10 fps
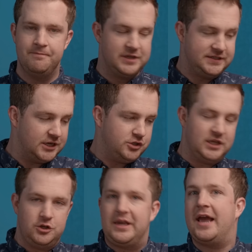He said
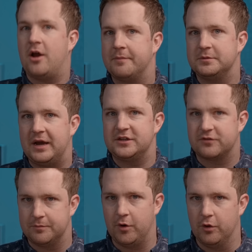that you can't optimize
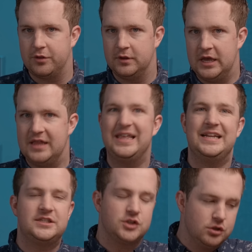for both, that
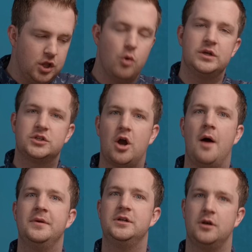it's the lowest
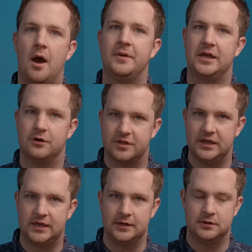common denominator
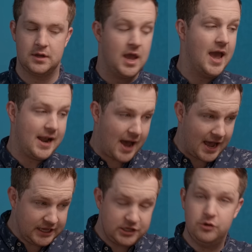thinking. And
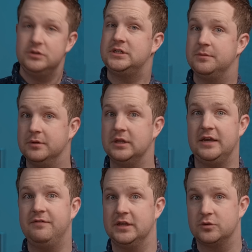I used to
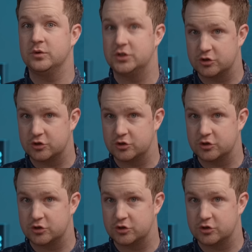believe this was